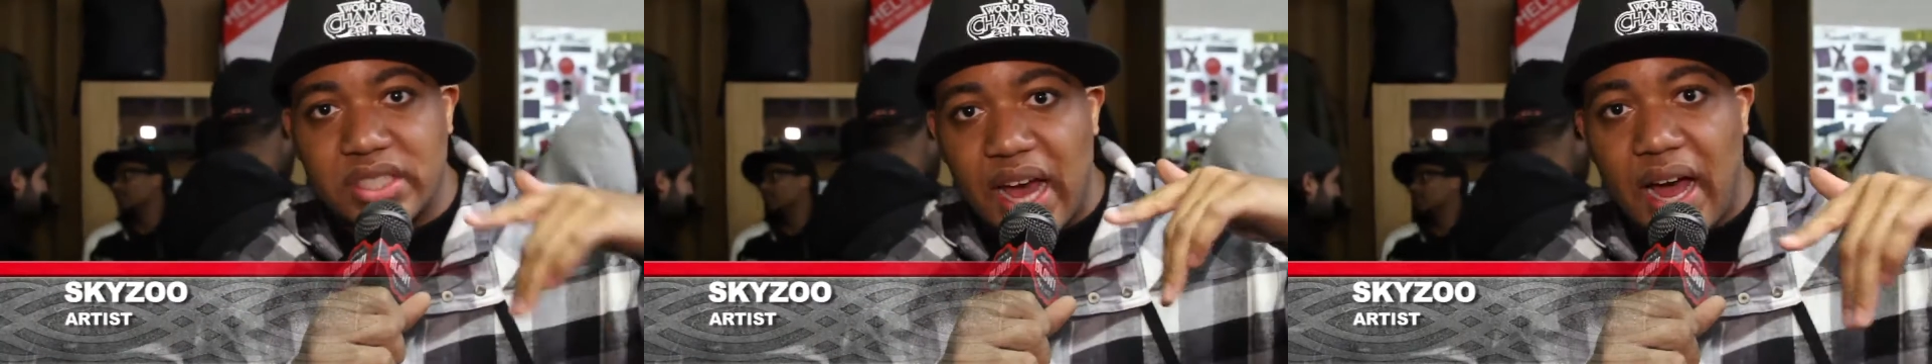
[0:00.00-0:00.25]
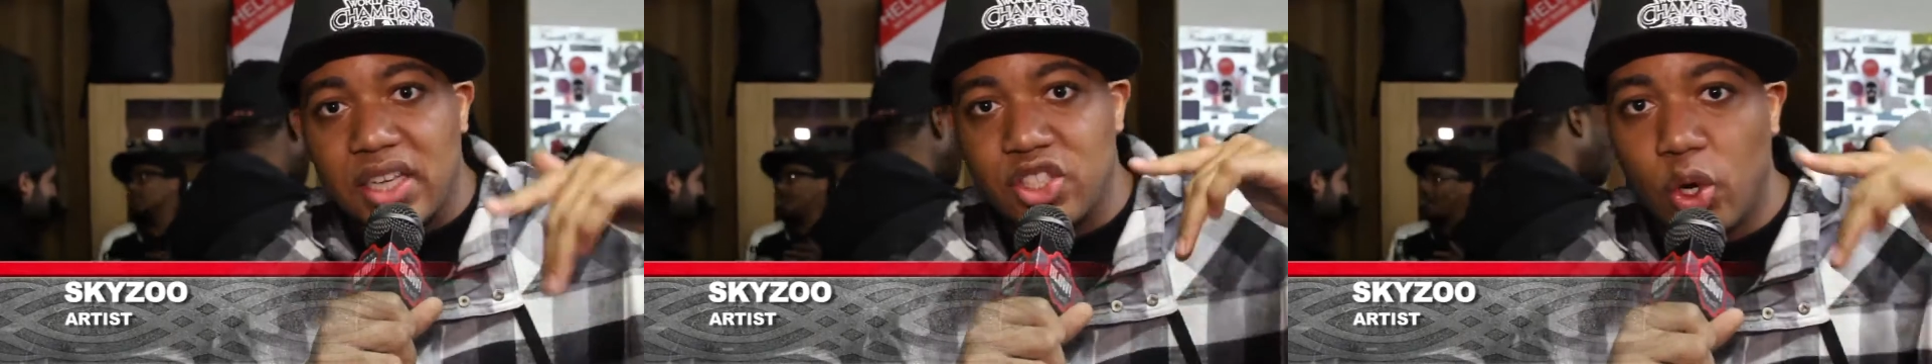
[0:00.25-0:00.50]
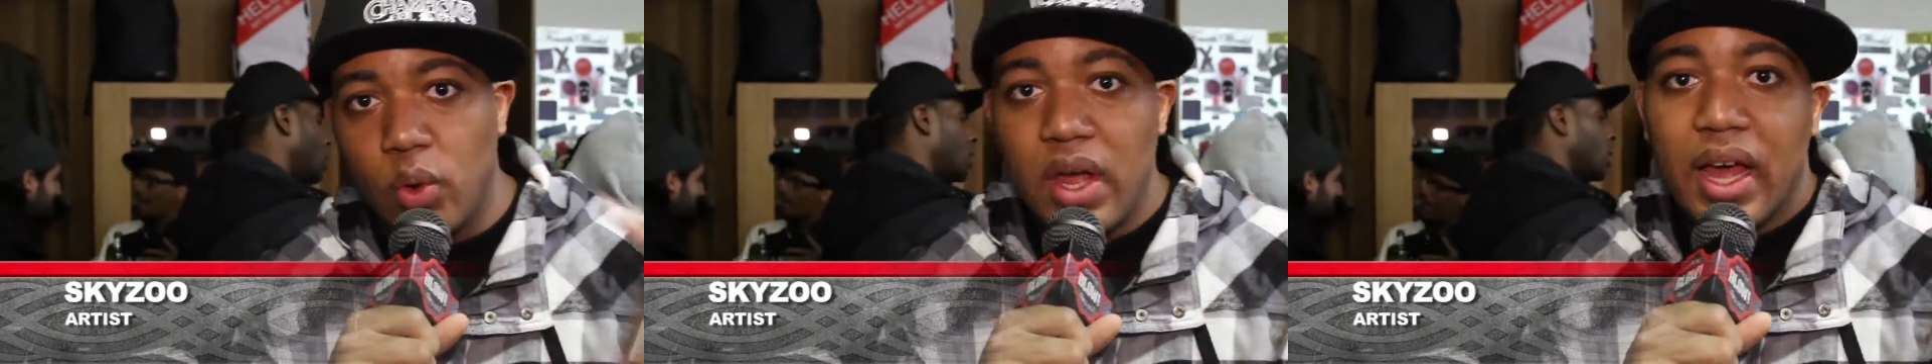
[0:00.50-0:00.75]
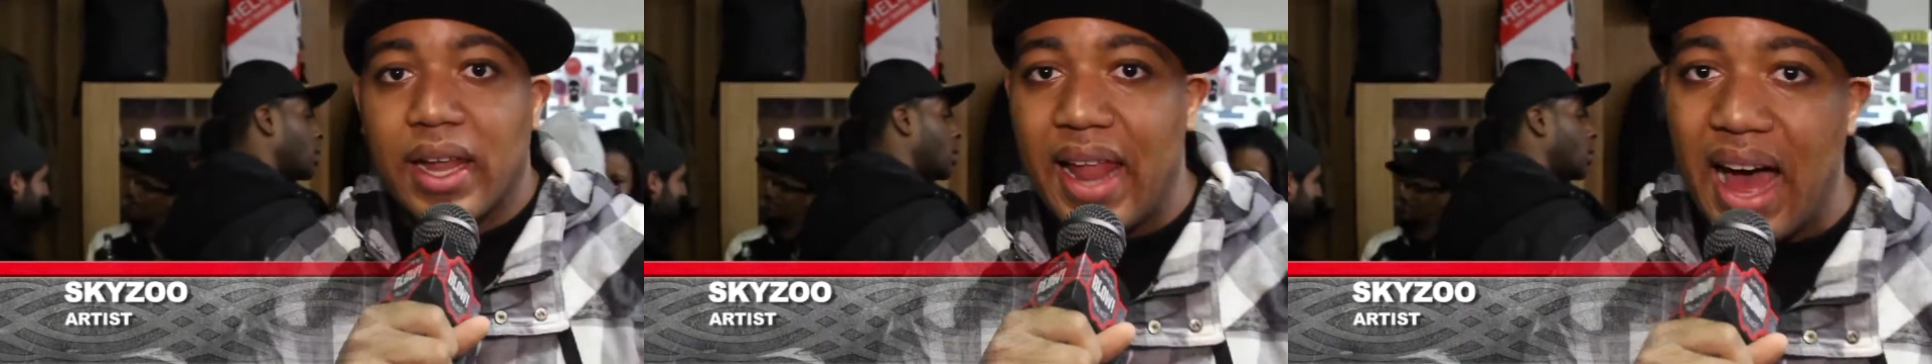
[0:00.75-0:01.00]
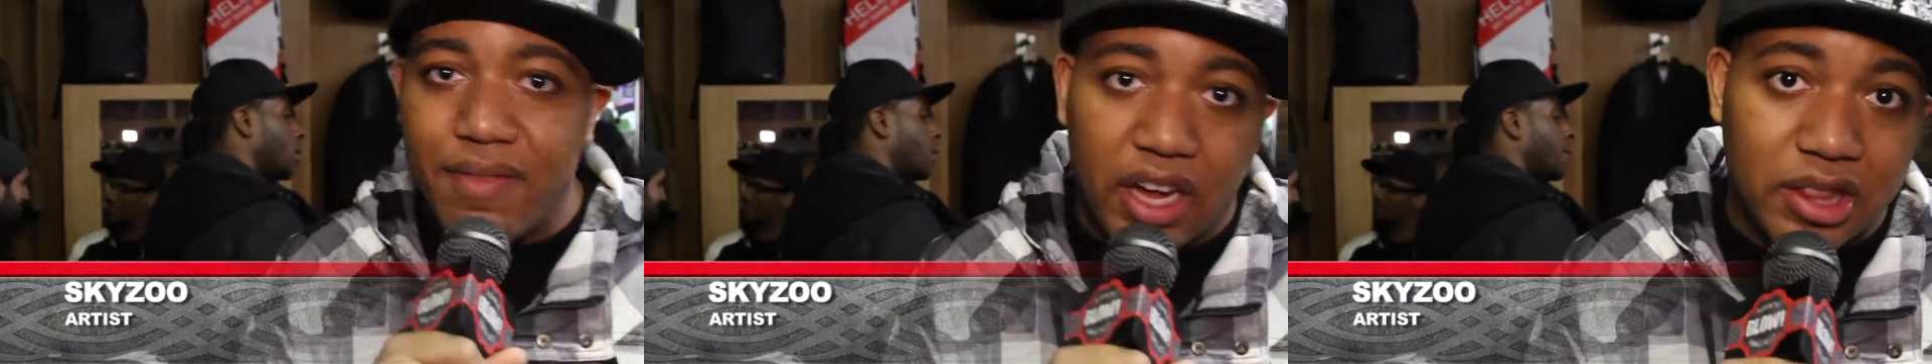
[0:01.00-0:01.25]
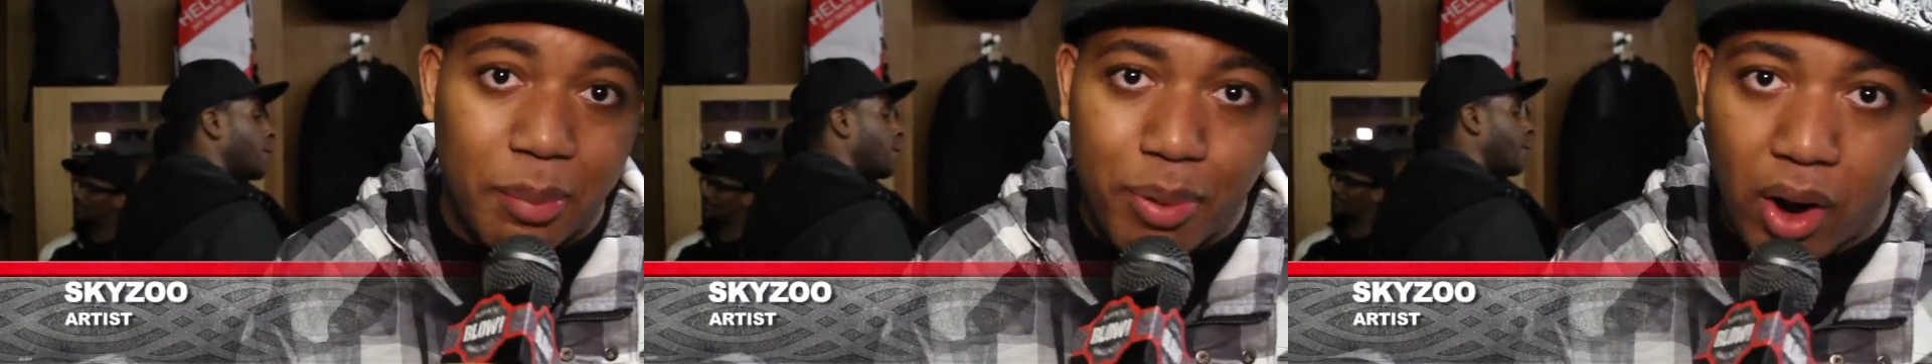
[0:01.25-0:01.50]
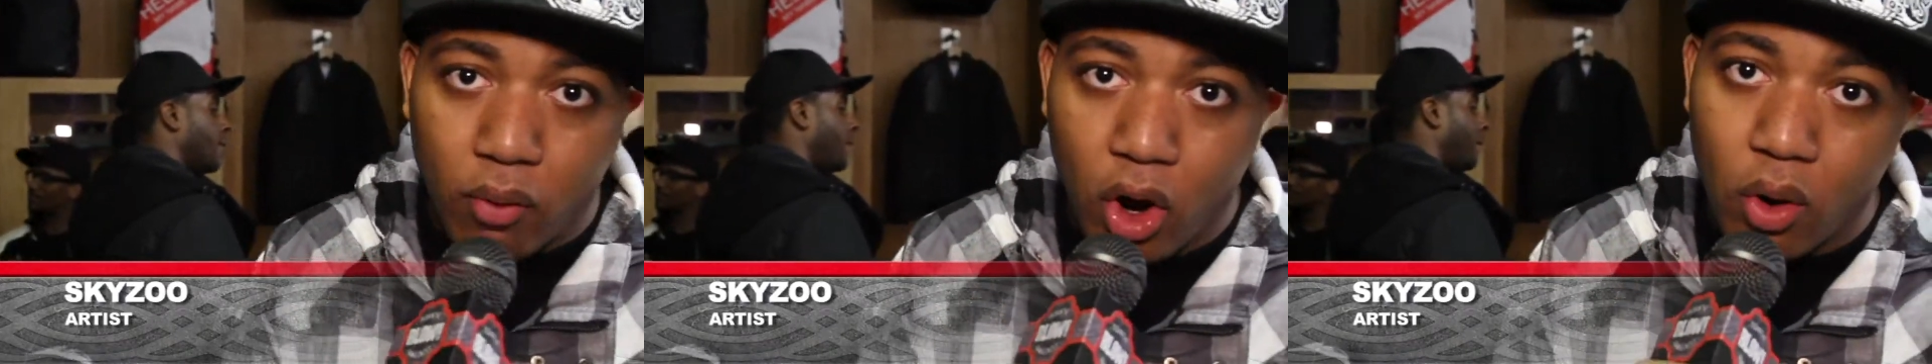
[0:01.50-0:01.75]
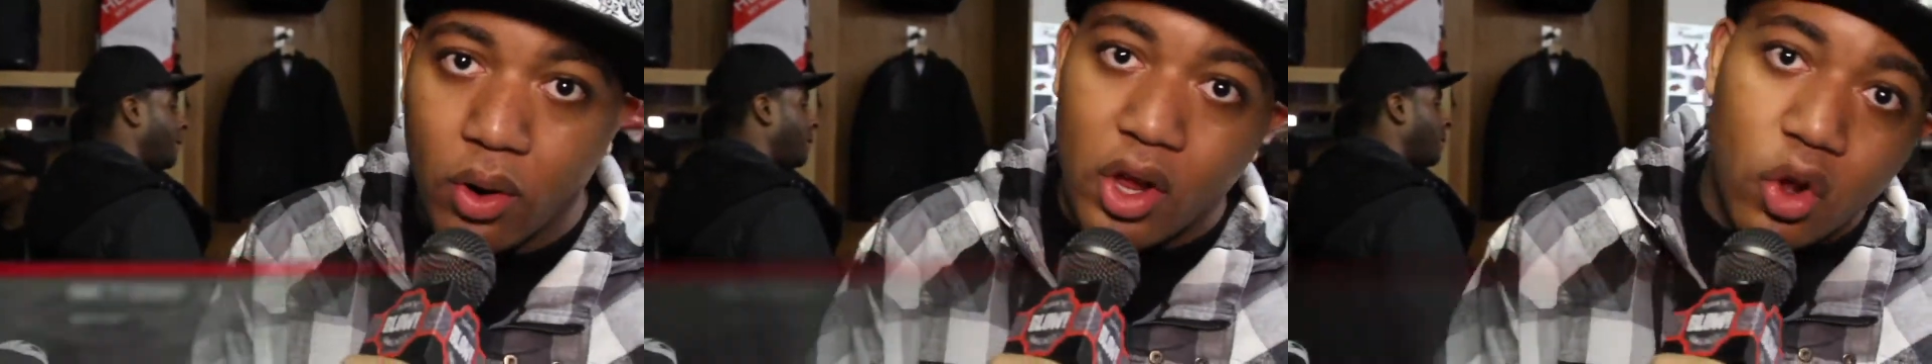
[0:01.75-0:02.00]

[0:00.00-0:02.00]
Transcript: Skyzoo, live out the borough.